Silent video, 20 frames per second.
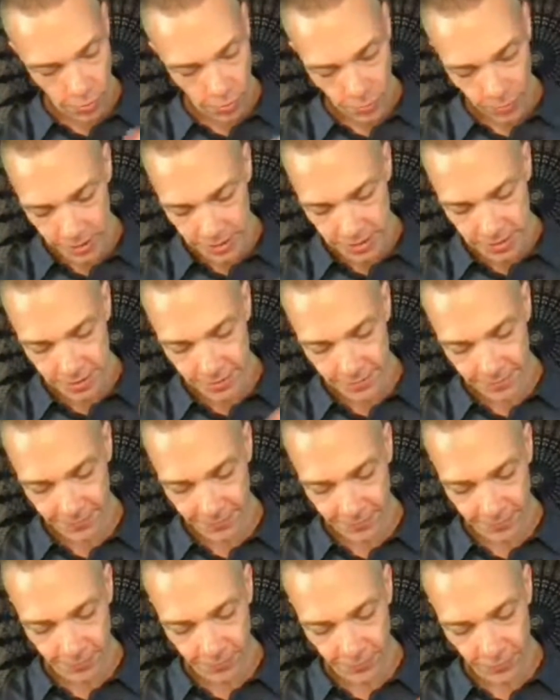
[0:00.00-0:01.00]
wisdom
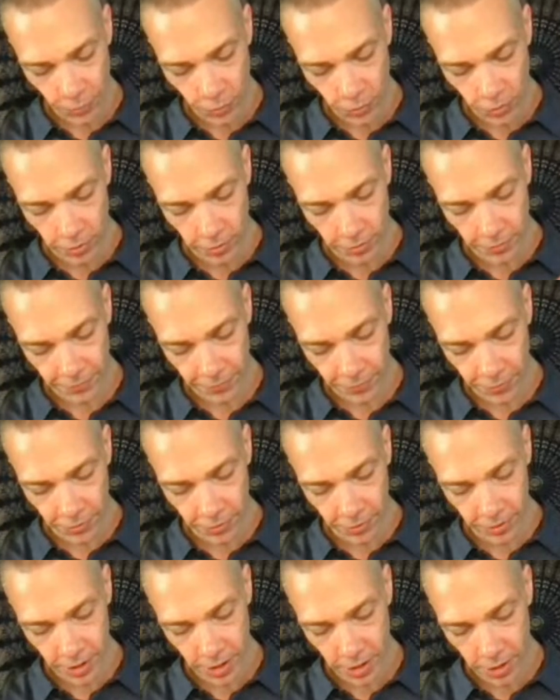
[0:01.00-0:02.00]
for
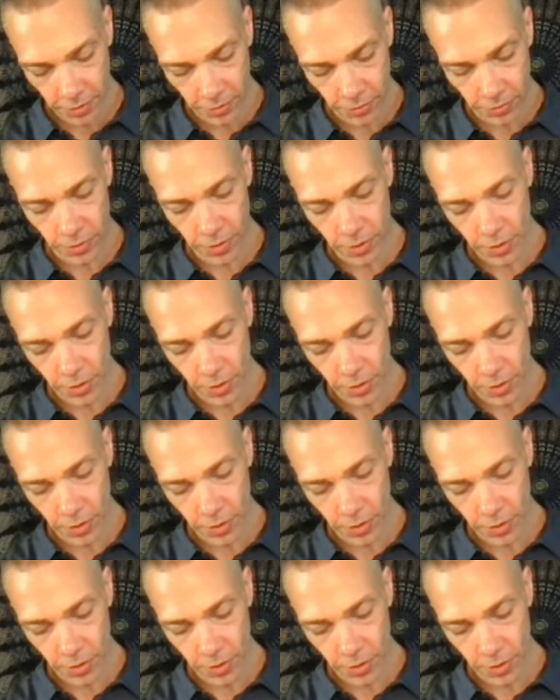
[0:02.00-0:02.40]
Virgo,